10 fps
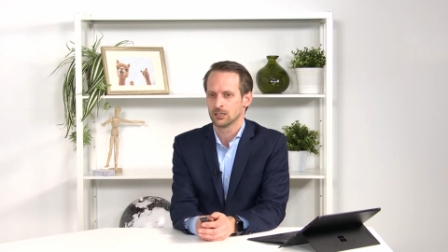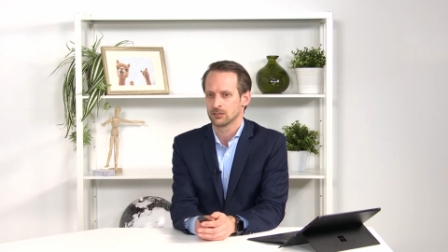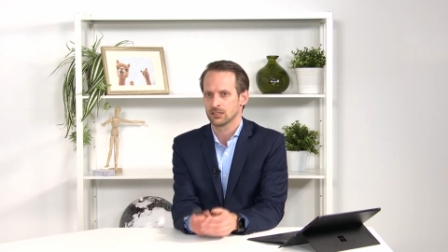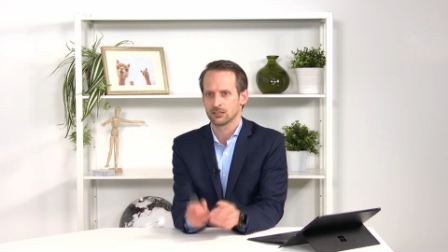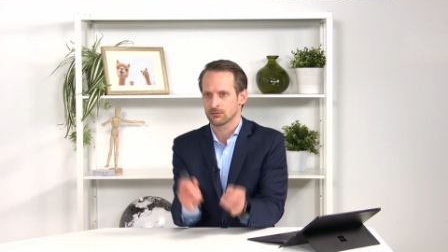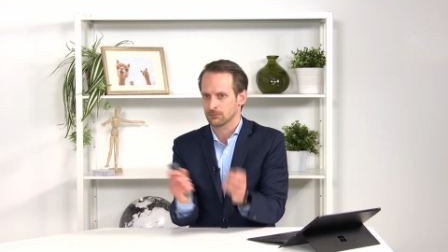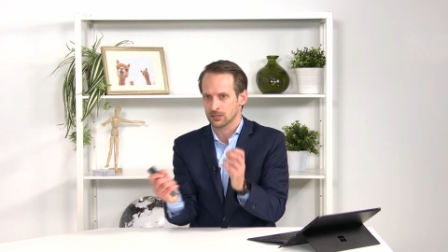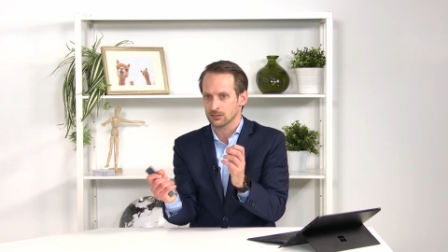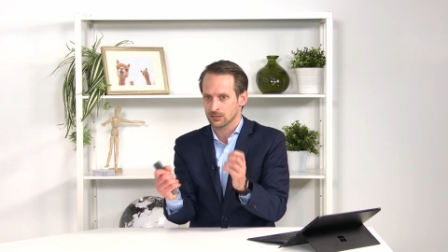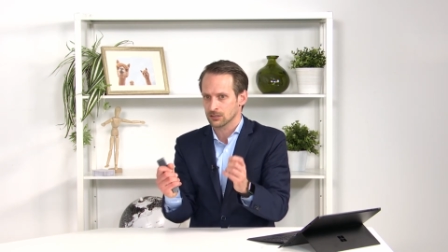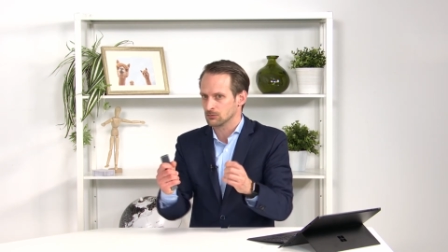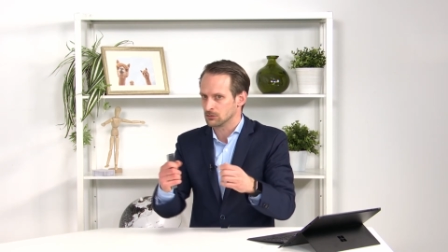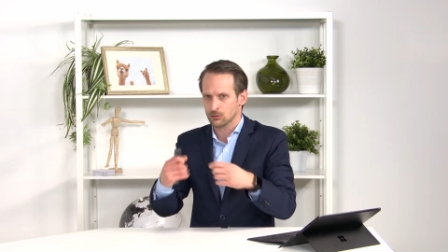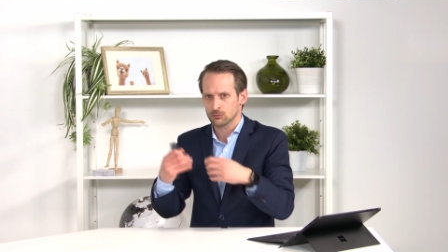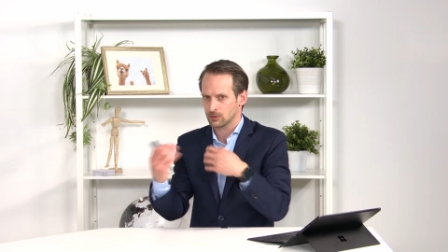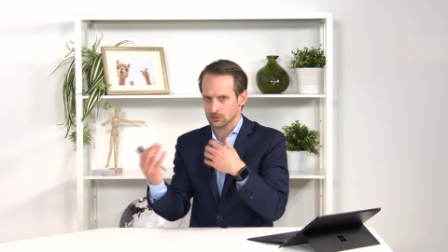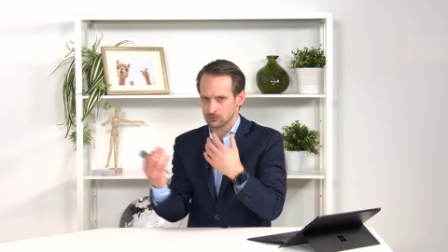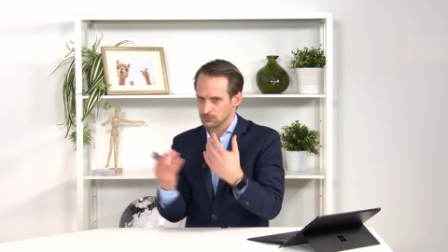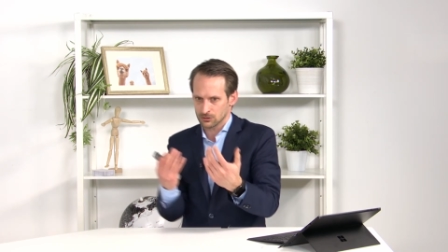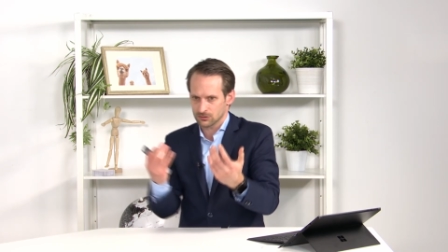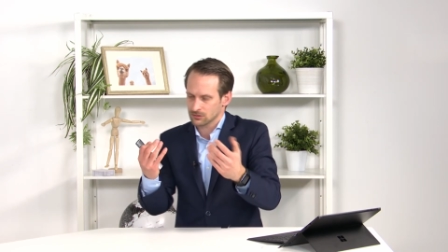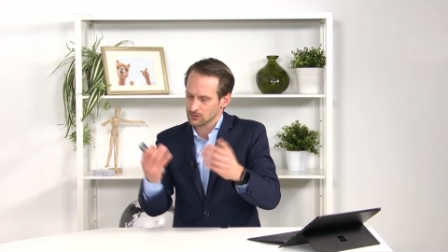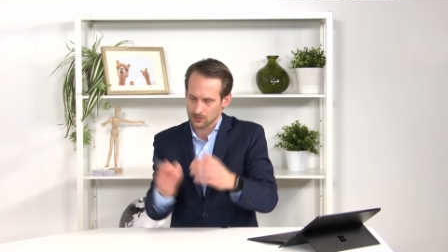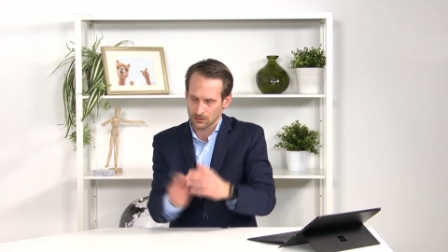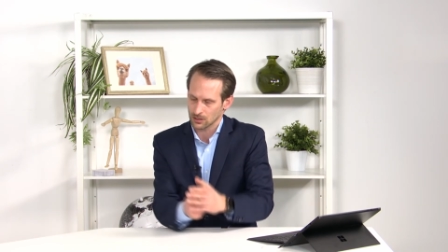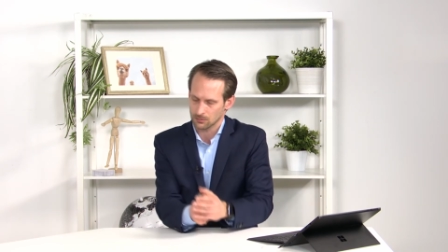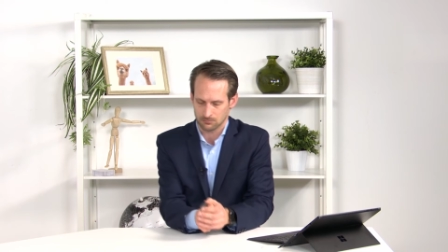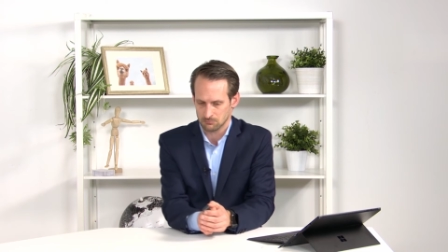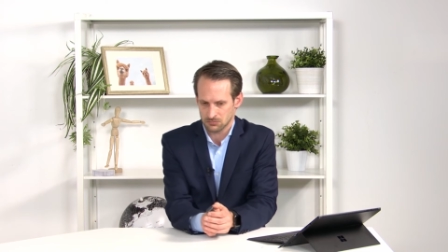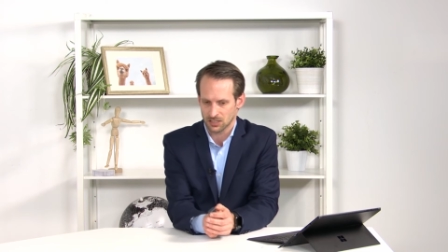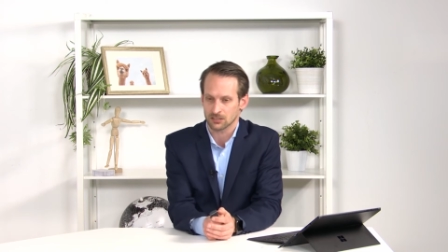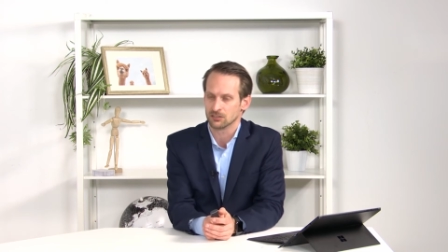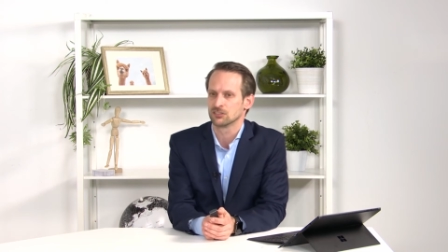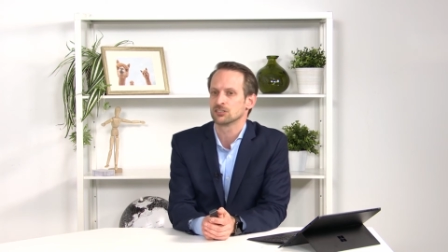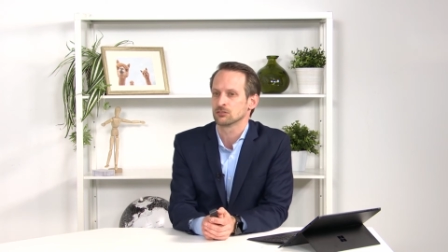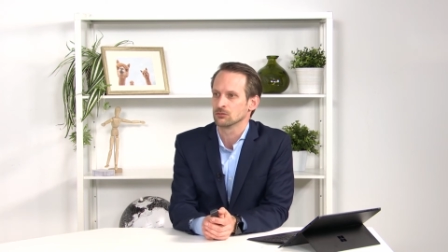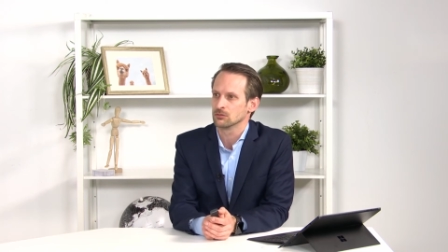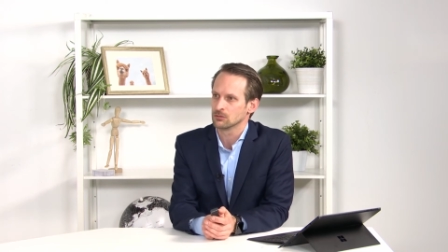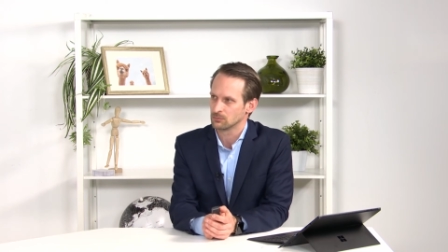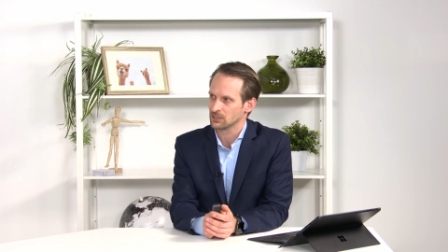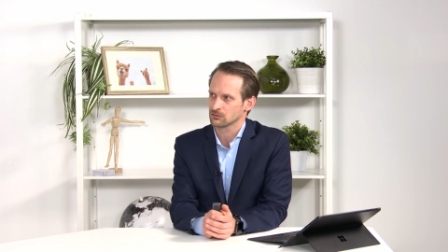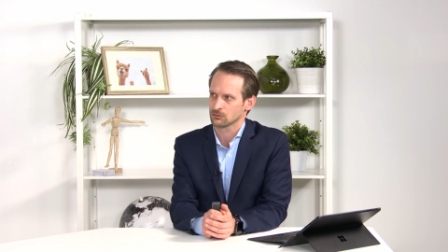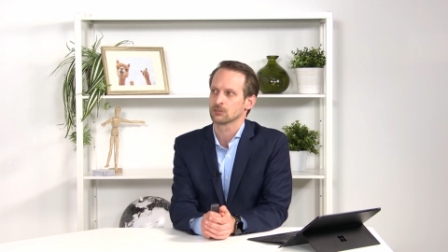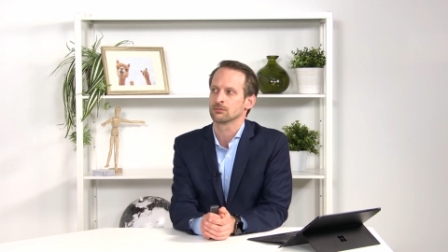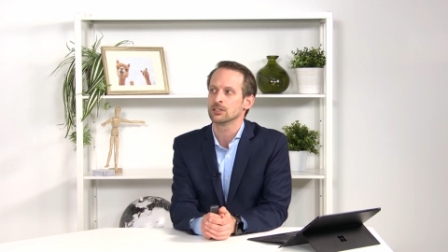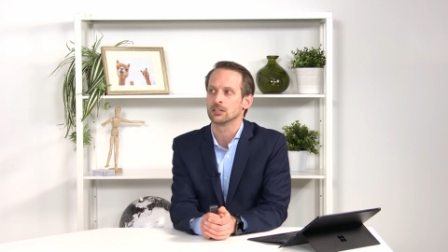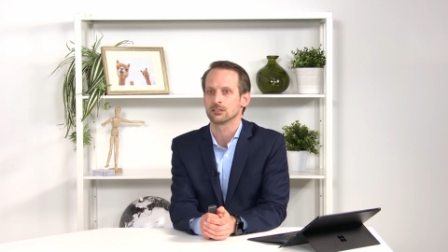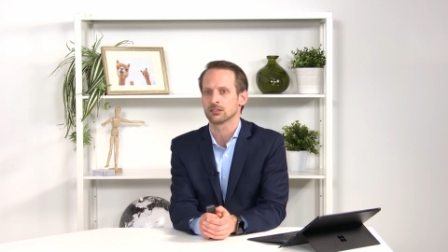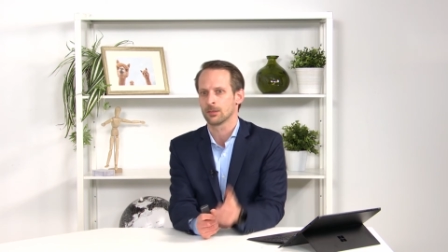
That is things that you don't want to just take a decision on based on gut feelings.